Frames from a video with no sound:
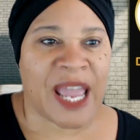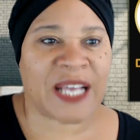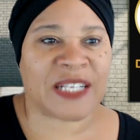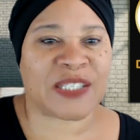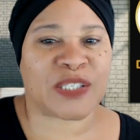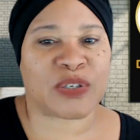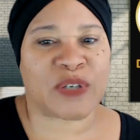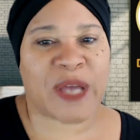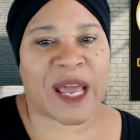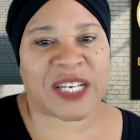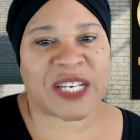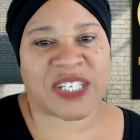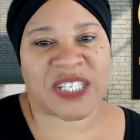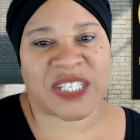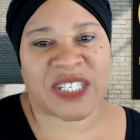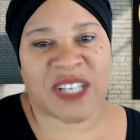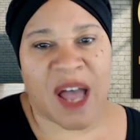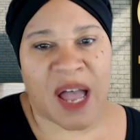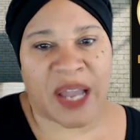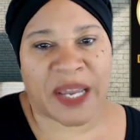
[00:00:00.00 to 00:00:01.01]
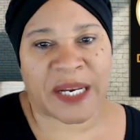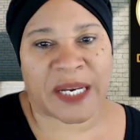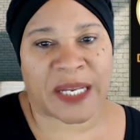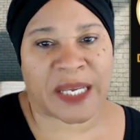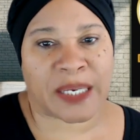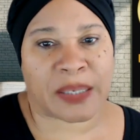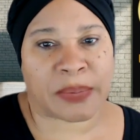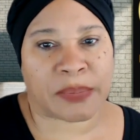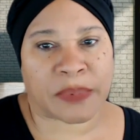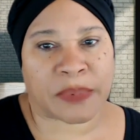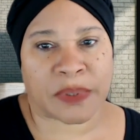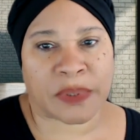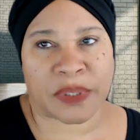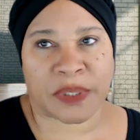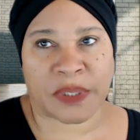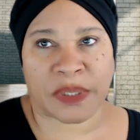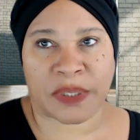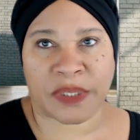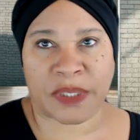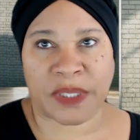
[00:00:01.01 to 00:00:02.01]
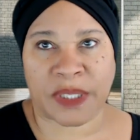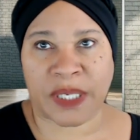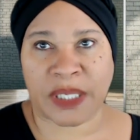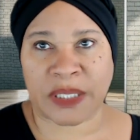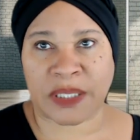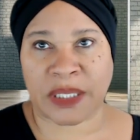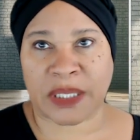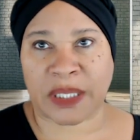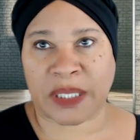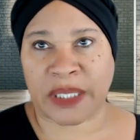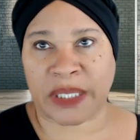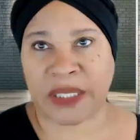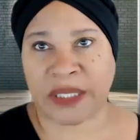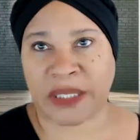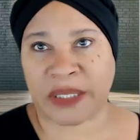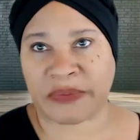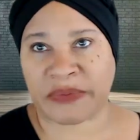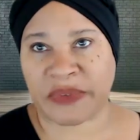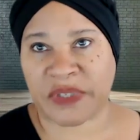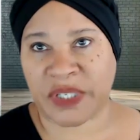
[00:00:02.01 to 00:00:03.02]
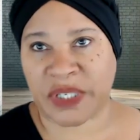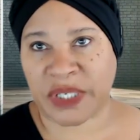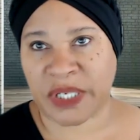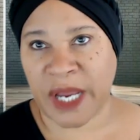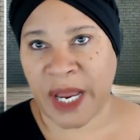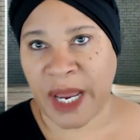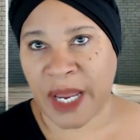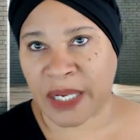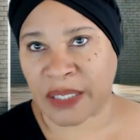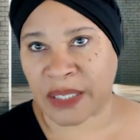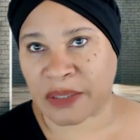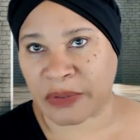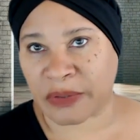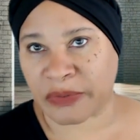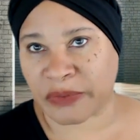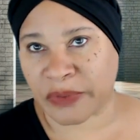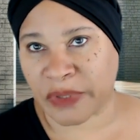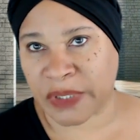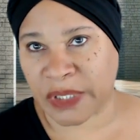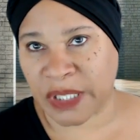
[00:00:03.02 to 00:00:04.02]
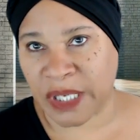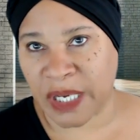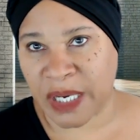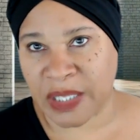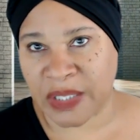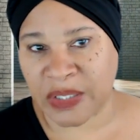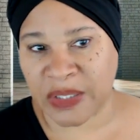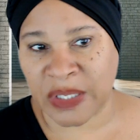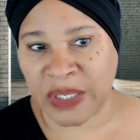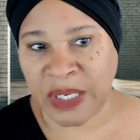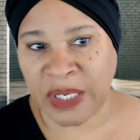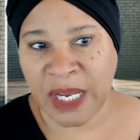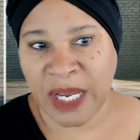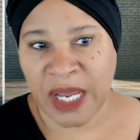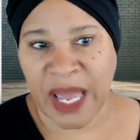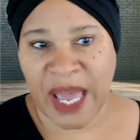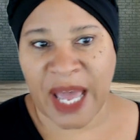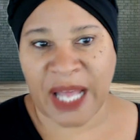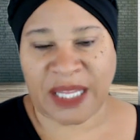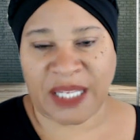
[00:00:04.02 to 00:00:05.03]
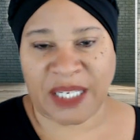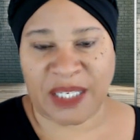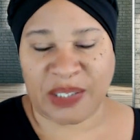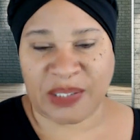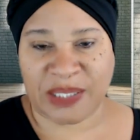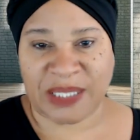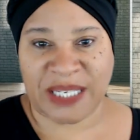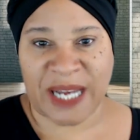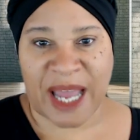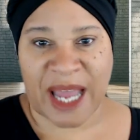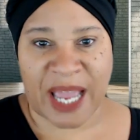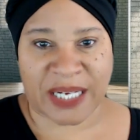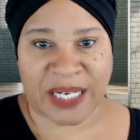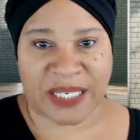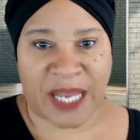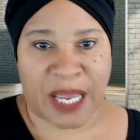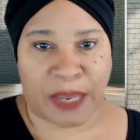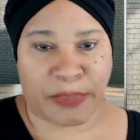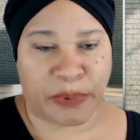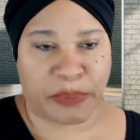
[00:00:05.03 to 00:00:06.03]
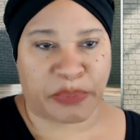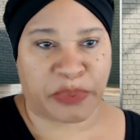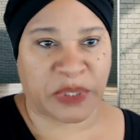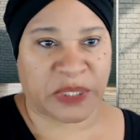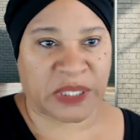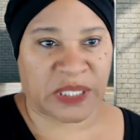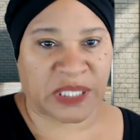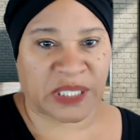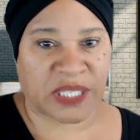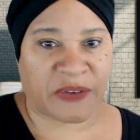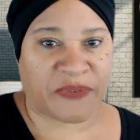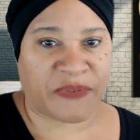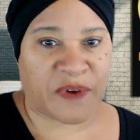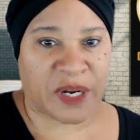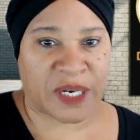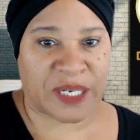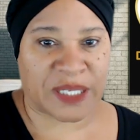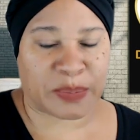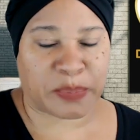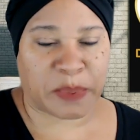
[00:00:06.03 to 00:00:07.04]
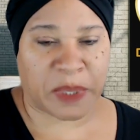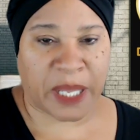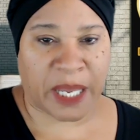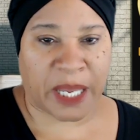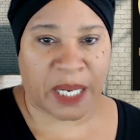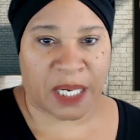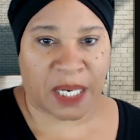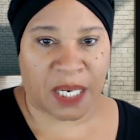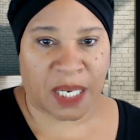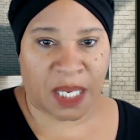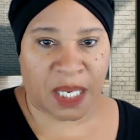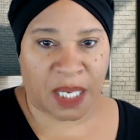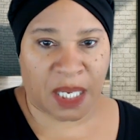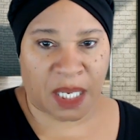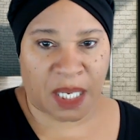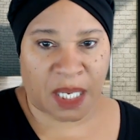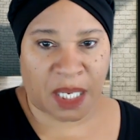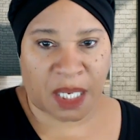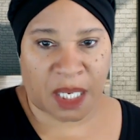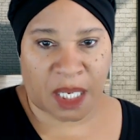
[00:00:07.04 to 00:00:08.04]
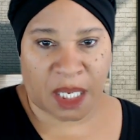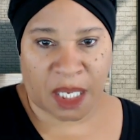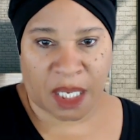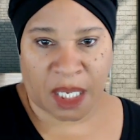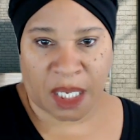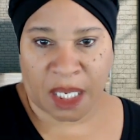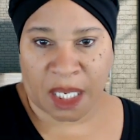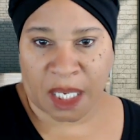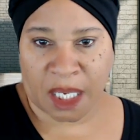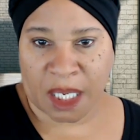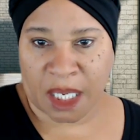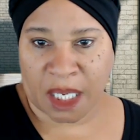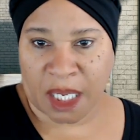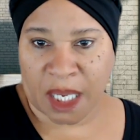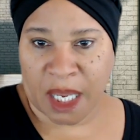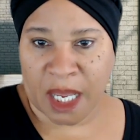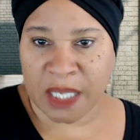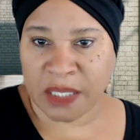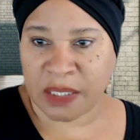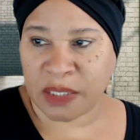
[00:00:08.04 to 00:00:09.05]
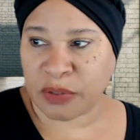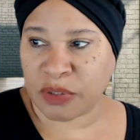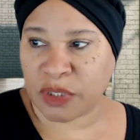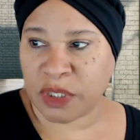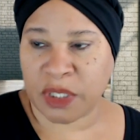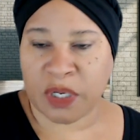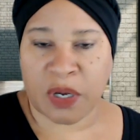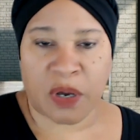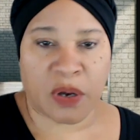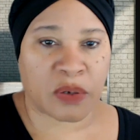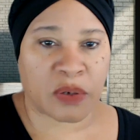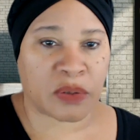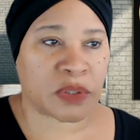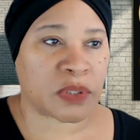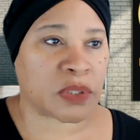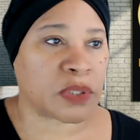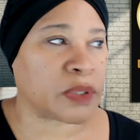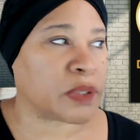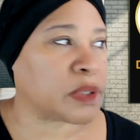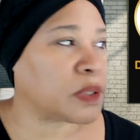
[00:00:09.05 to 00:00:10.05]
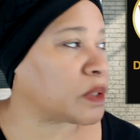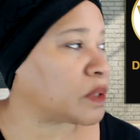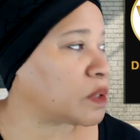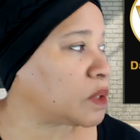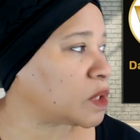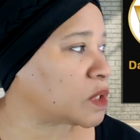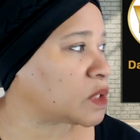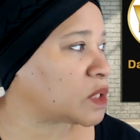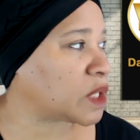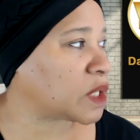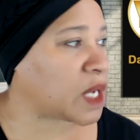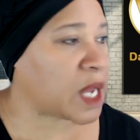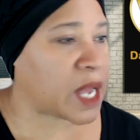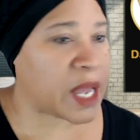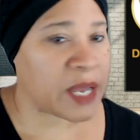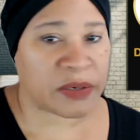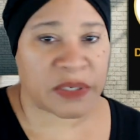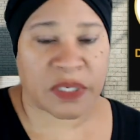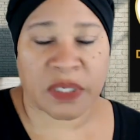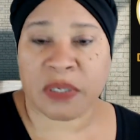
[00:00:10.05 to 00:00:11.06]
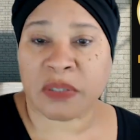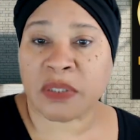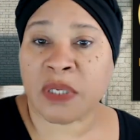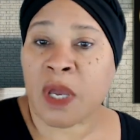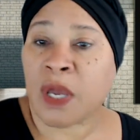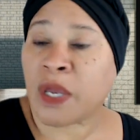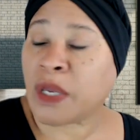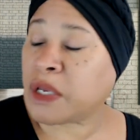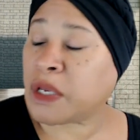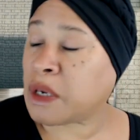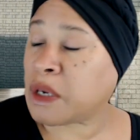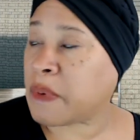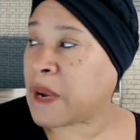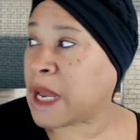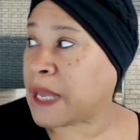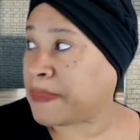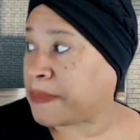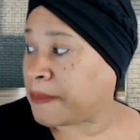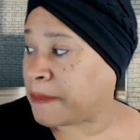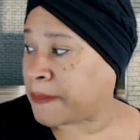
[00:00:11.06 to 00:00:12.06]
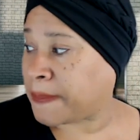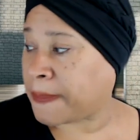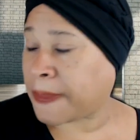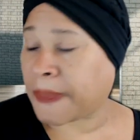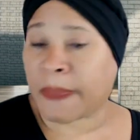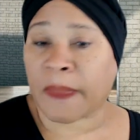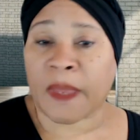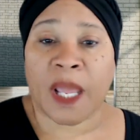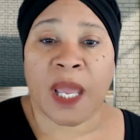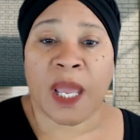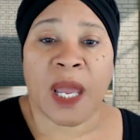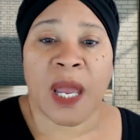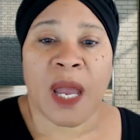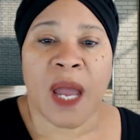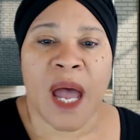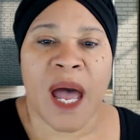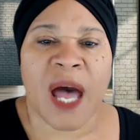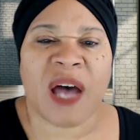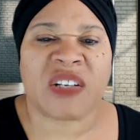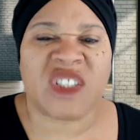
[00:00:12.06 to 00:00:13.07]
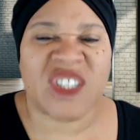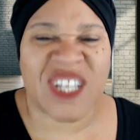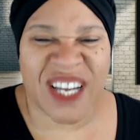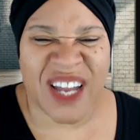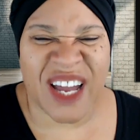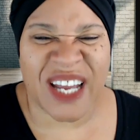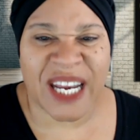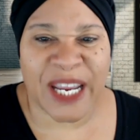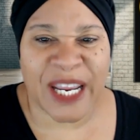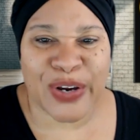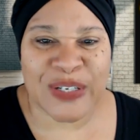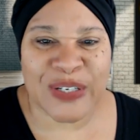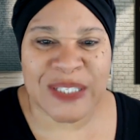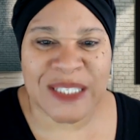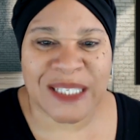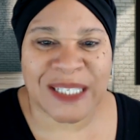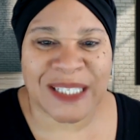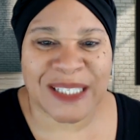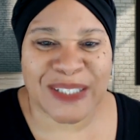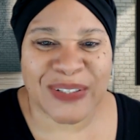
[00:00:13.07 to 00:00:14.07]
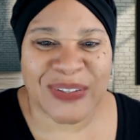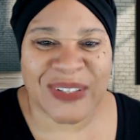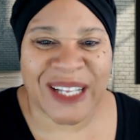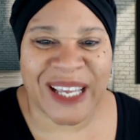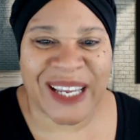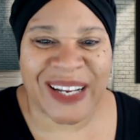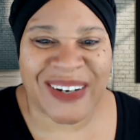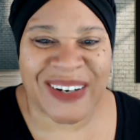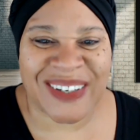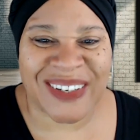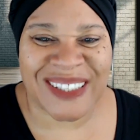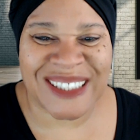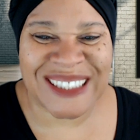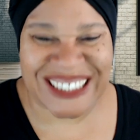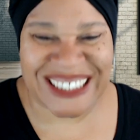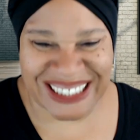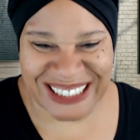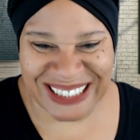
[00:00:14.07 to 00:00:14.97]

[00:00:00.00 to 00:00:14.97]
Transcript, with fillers: And so as she's talking to him, she gets a glimpse of Chance over at the other at the little snack table putting stuff on his plate. And so she goes, looks at Kyle, she goes, you know what? I'll check on Harrison a little later.